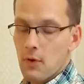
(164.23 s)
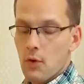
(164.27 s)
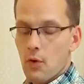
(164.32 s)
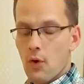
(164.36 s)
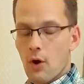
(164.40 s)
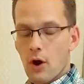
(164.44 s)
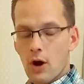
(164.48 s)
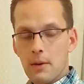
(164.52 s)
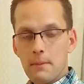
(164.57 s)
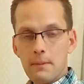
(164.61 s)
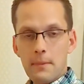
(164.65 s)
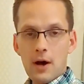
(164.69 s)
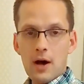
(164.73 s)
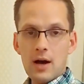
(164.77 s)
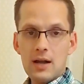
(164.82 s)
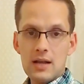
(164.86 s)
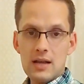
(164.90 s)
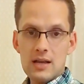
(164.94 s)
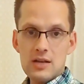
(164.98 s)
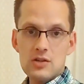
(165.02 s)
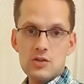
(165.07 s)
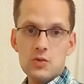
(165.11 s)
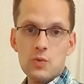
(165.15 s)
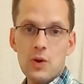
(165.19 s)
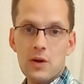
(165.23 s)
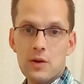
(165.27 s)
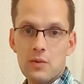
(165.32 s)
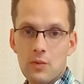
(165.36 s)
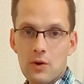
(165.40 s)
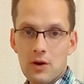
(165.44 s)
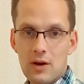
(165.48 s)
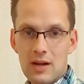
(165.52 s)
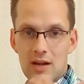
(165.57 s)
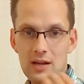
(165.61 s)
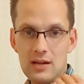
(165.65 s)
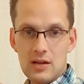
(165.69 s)
Our bodies, when
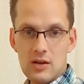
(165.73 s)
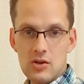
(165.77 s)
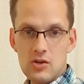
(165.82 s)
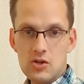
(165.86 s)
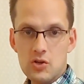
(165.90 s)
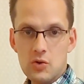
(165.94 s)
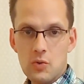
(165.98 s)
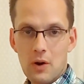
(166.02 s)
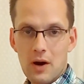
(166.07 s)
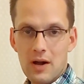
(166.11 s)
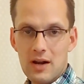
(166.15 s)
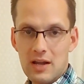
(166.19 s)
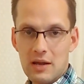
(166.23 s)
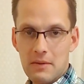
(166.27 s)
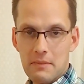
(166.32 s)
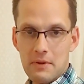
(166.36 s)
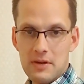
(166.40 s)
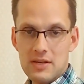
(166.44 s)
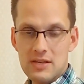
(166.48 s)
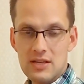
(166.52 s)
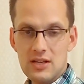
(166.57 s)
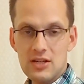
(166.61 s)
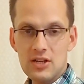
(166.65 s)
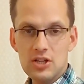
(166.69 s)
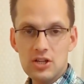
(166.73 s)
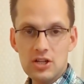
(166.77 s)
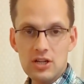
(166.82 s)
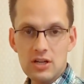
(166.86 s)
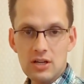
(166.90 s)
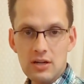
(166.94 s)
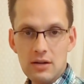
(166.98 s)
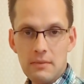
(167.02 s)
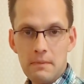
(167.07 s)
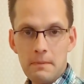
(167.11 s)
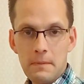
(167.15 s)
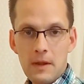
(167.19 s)
we're in a squatting
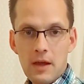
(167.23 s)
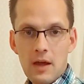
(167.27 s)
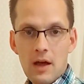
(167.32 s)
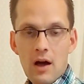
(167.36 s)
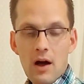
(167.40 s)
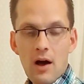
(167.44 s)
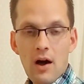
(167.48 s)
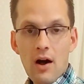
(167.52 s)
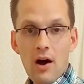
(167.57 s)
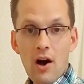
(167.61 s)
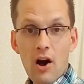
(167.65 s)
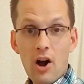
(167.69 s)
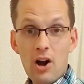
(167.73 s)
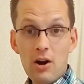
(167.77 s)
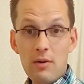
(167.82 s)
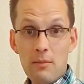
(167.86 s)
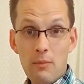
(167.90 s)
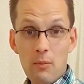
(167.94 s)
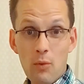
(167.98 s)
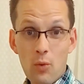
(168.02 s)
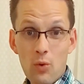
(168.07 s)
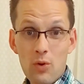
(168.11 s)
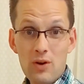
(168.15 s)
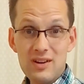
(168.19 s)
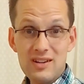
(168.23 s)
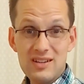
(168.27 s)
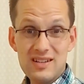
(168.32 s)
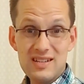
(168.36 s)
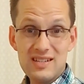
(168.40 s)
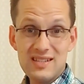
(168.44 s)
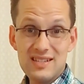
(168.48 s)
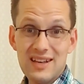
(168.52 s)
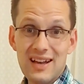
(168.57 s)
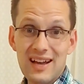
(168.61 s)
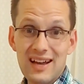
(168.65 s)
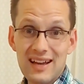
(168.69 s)
position, are more
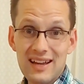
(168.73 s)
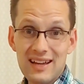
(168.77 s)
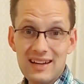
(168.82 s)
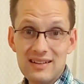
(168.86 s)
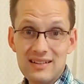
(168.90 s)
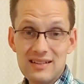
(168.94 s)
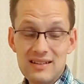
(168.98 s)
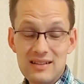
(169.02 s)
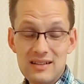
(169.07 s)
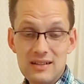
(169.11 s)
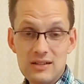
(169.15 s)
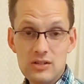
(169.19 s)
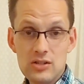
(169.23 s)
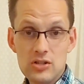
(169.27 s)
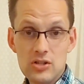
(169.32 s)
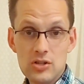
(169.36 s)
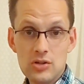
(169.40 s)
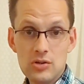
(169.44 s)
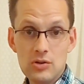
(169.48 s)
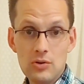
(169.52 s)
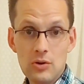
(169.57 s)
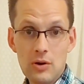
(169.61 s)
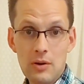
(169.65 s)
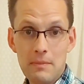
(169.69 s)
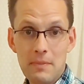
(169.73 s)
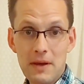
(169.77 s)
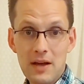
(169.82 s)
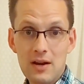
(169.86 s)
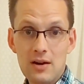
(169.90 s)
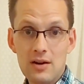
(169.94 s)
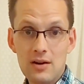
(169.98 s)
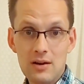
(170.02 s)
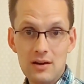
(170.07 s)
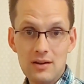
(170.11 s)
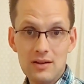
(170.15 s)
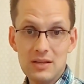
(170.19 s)
designed to
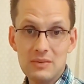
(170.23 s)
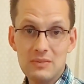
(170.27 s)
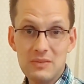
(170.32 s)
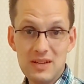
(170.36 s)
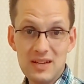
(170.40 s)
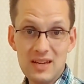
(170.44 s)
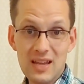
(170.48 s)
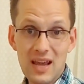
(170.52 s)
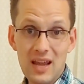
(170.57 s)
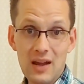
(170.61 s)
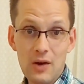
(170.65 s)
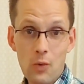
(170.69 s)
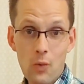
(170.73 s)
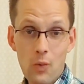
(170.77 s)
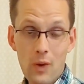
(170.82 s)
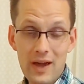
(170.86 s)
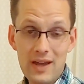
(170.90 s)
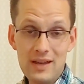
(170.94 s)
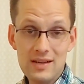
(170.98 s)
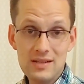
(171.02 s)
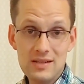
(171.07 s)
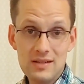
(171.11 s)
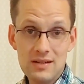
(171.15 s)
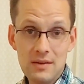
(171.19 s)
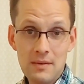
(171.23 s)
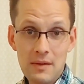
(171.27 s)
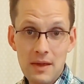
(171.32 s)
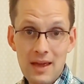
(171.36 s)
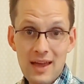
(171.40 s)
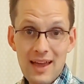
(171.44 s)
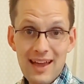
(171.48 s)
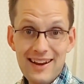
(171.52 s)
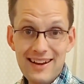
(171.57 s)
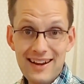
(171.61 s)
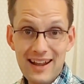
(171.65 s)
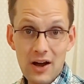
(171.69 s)
better eliminate waste.
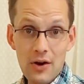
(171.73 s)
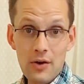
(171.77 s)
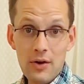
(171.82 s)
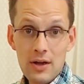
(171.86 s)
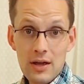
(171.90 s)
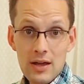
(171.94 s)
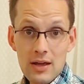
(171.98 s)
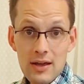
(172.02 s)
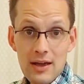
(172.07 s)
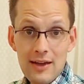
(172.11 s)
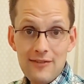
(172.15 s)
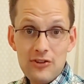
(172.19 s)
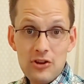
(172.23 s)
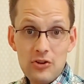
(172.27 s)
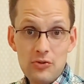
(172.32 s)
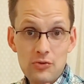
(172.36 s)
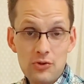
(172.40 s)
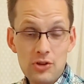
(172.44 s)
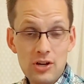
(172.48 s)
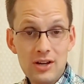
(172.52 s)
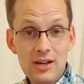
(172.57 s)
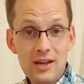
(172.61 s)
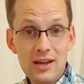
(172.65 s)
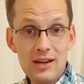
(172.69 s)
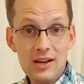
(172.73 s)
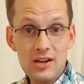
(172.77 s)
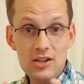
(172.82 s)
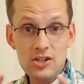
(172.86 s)
Now, if you look at a